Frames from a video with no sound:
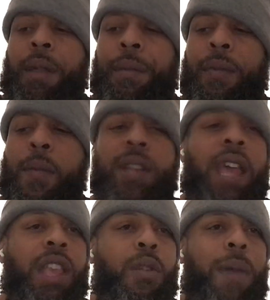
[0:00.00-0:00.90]
Let me
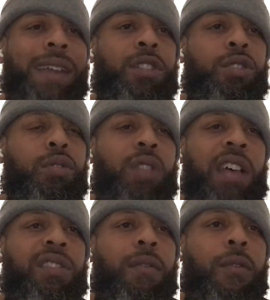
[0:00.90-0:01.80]
take you back to
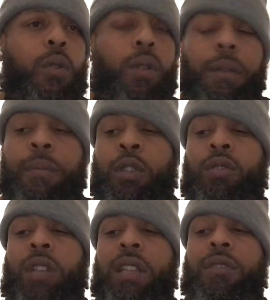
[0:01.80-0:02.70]
2004.
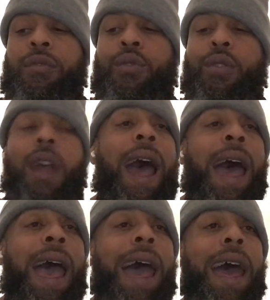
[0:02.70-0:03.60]
2004, I
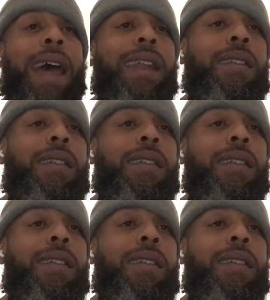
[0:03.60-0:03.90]
had